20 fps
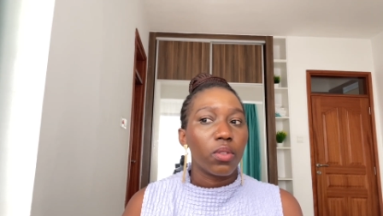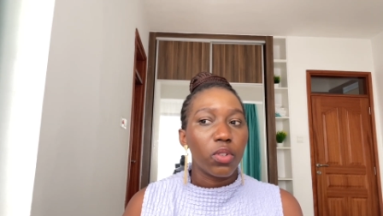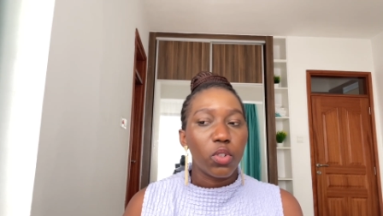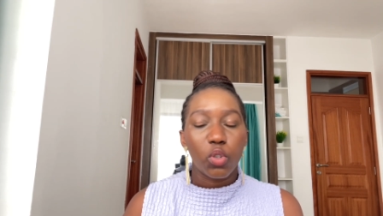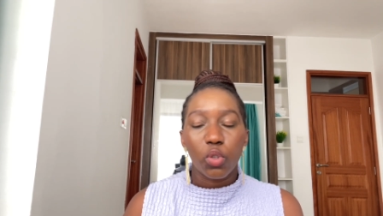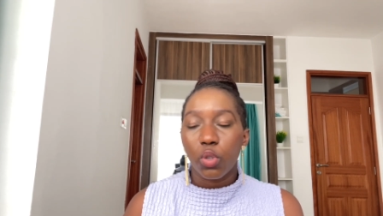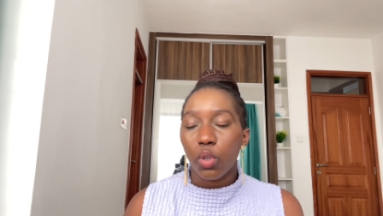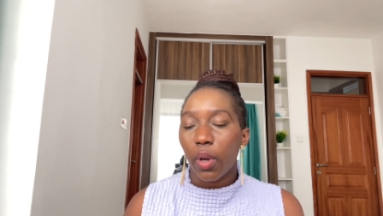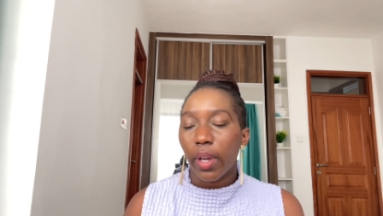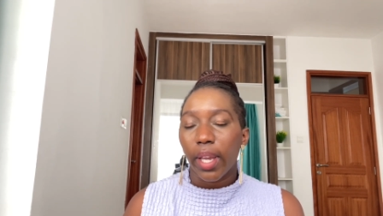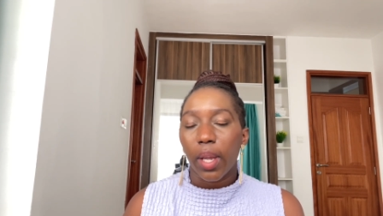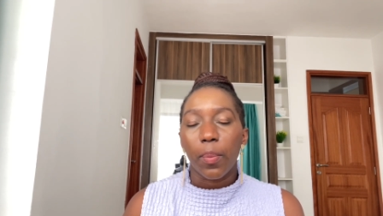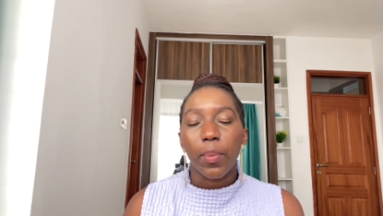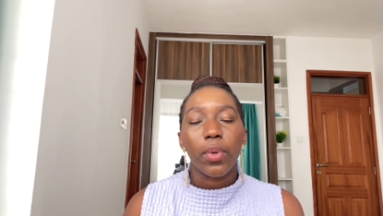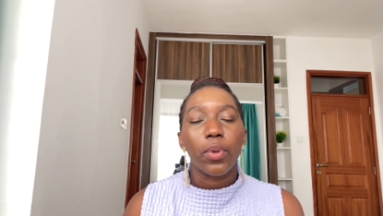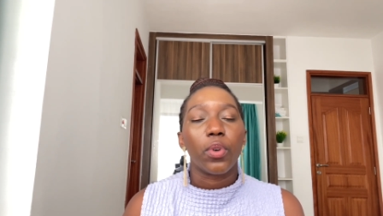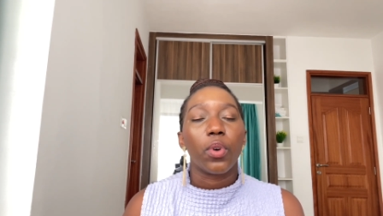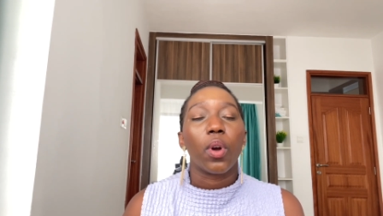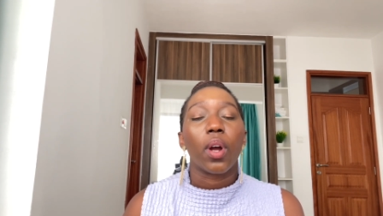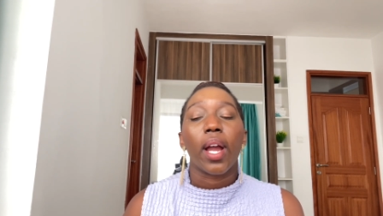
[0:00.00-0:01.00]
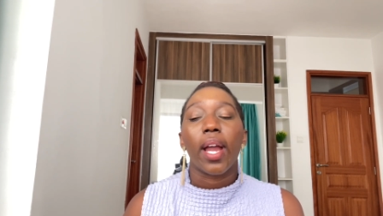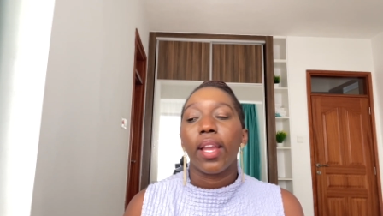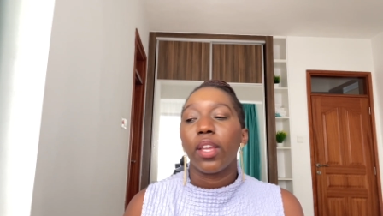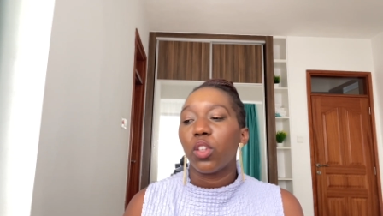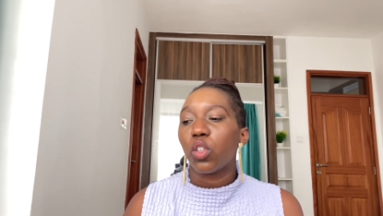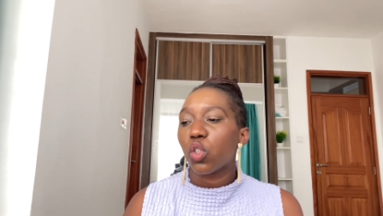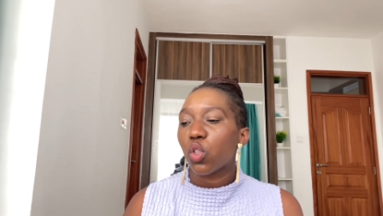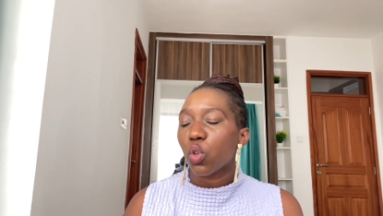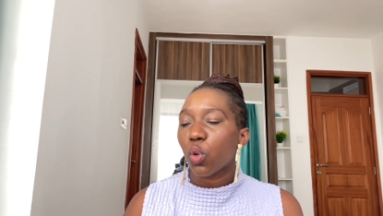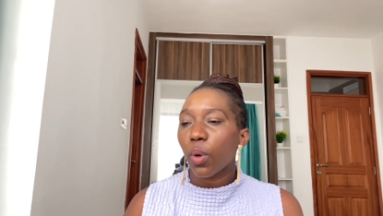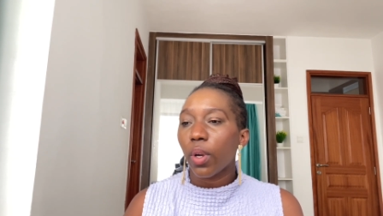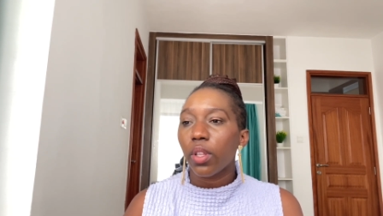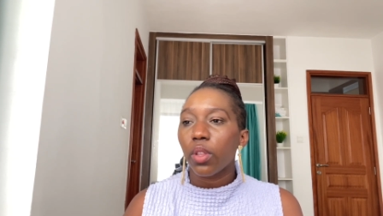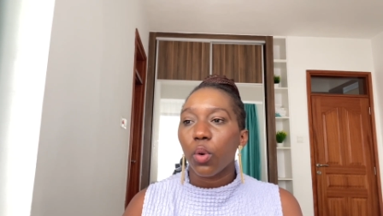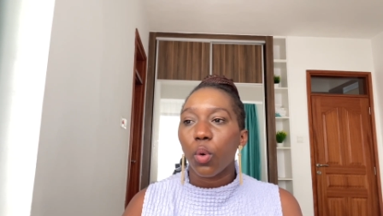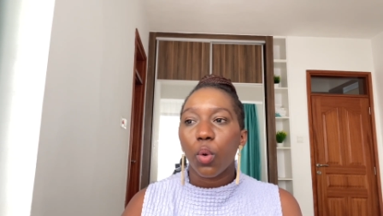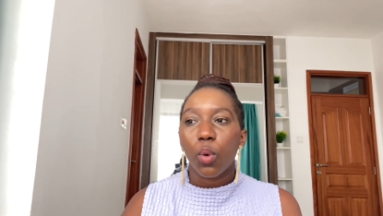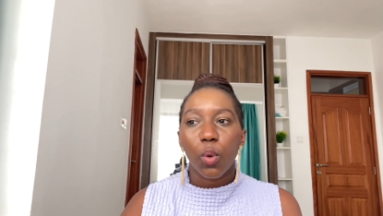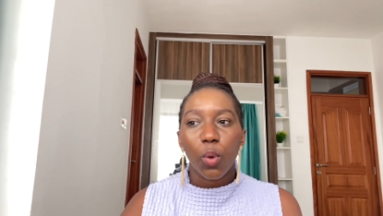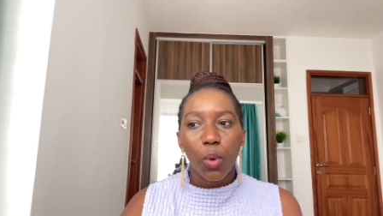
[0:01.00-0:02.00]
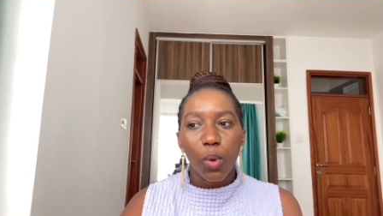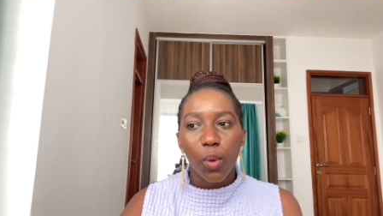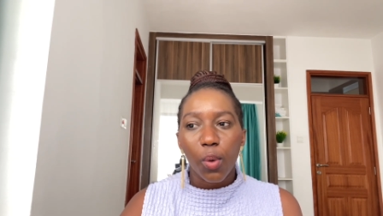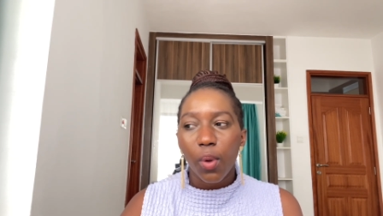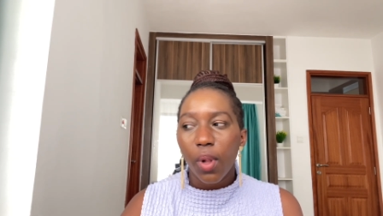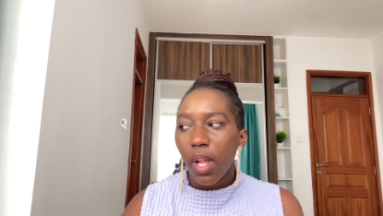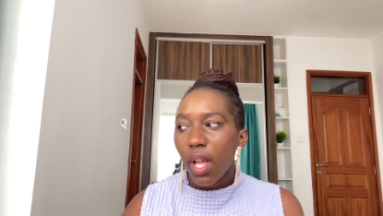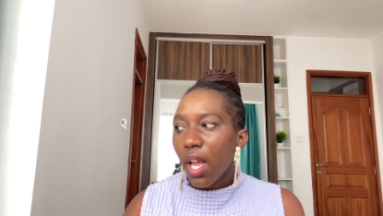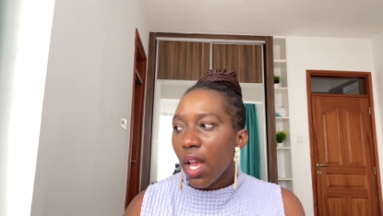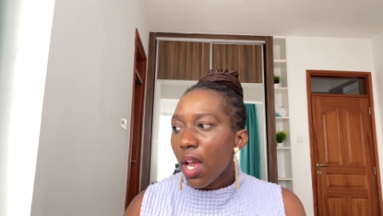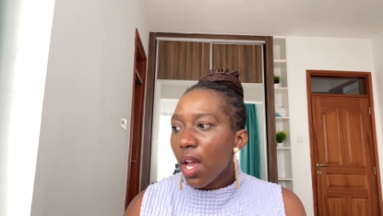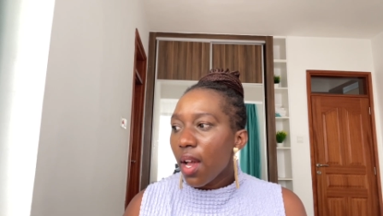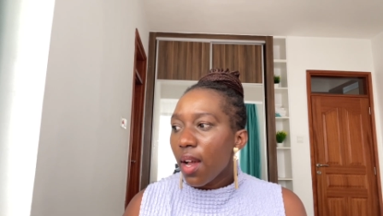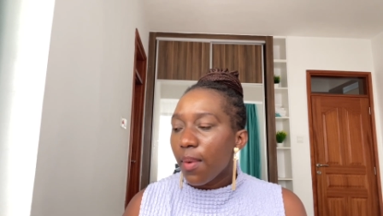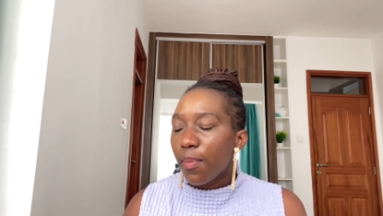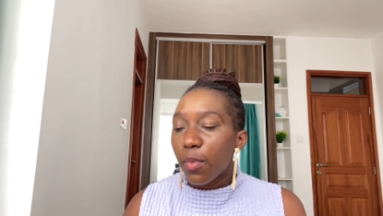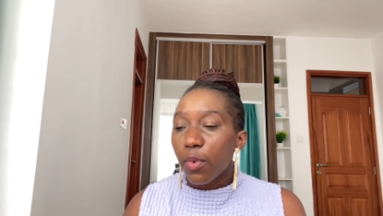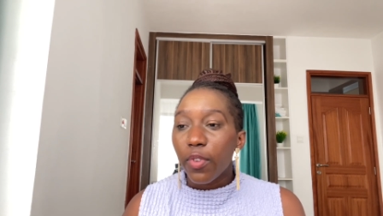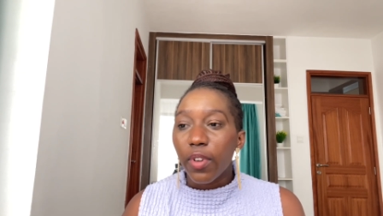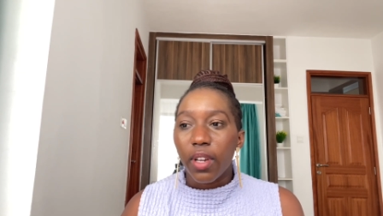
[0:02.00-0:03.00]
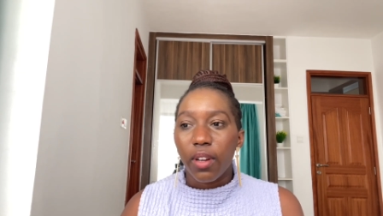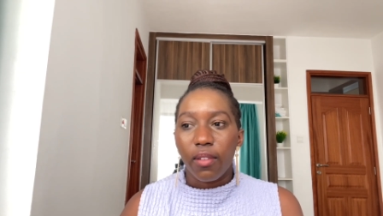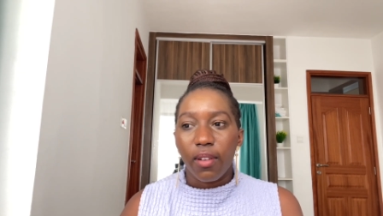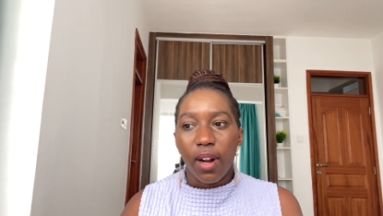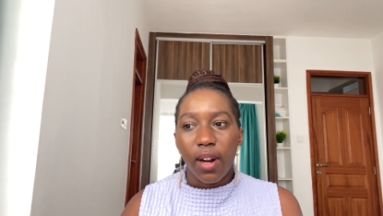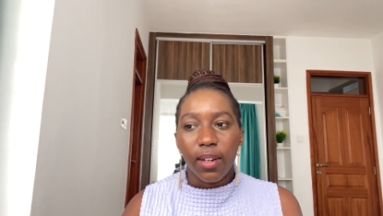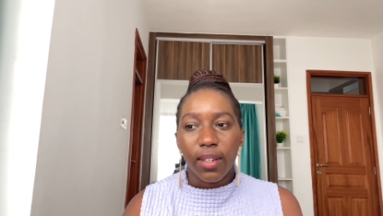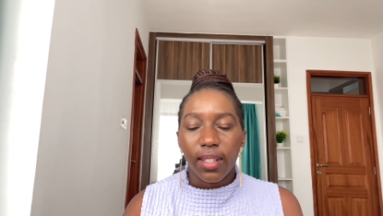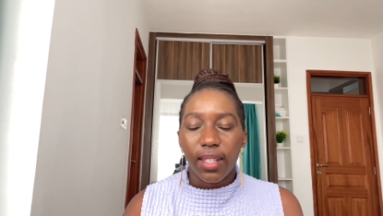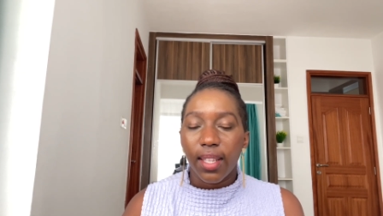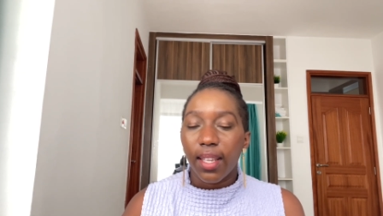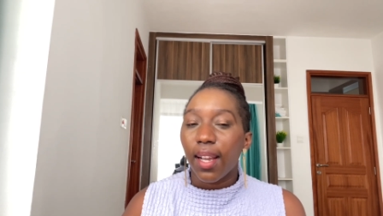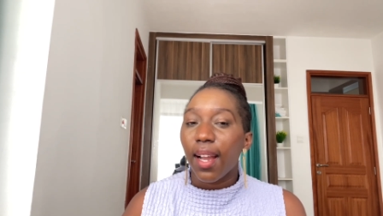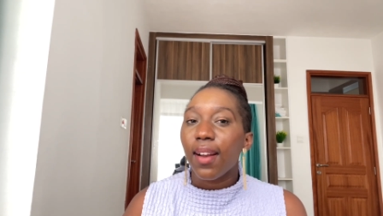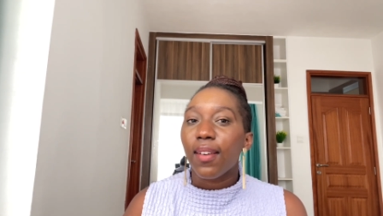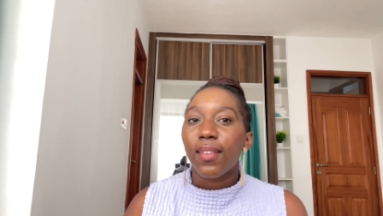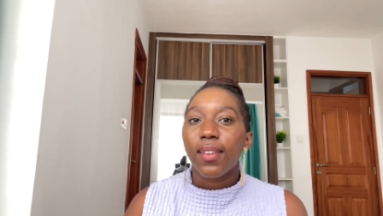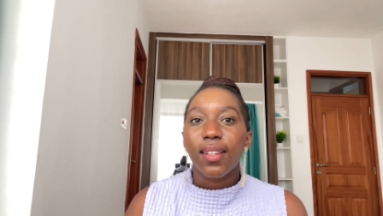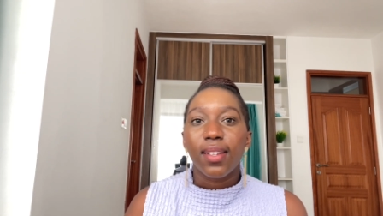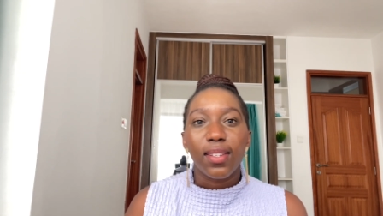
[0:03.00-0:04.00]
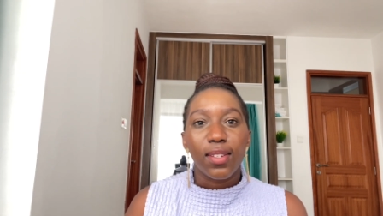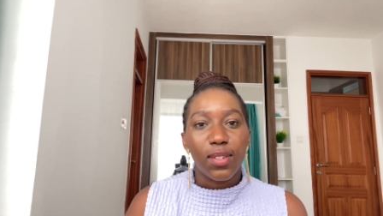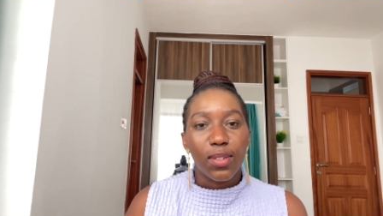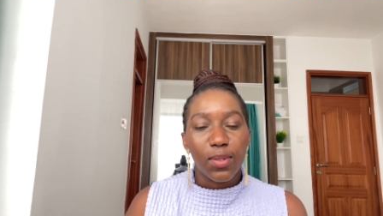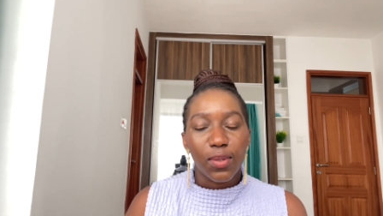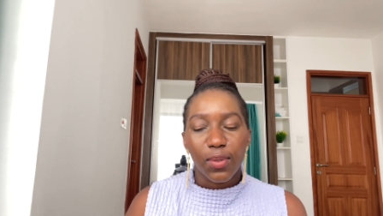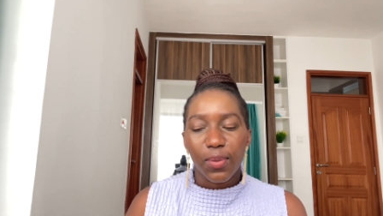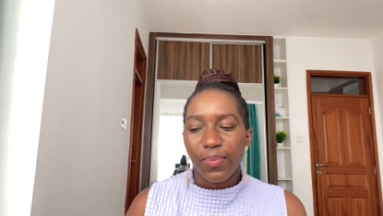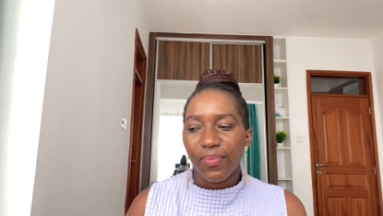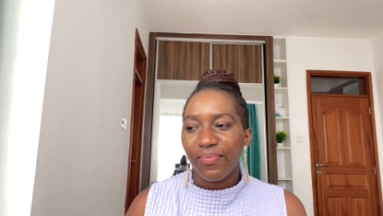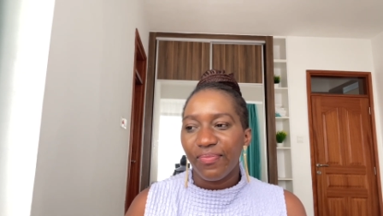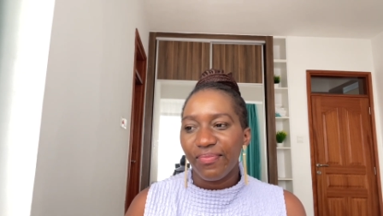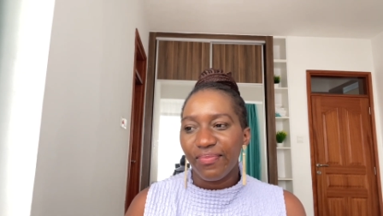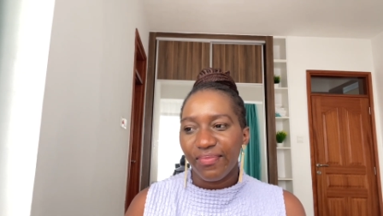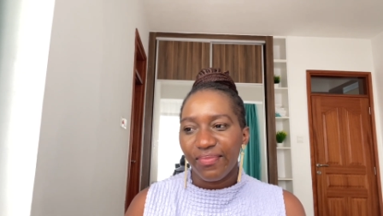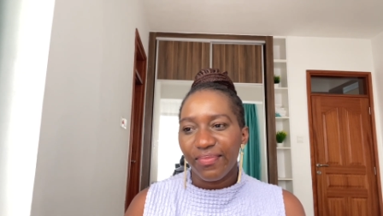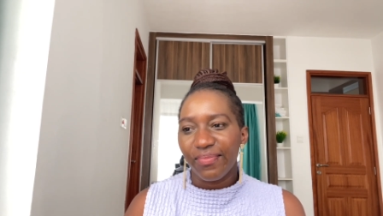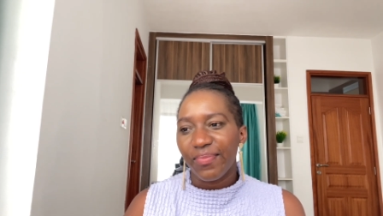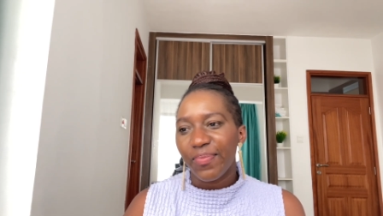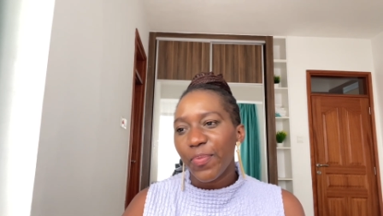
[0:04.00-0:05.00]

do not get me wrong, I enjoy the whole moving around thing, I really do. hmm.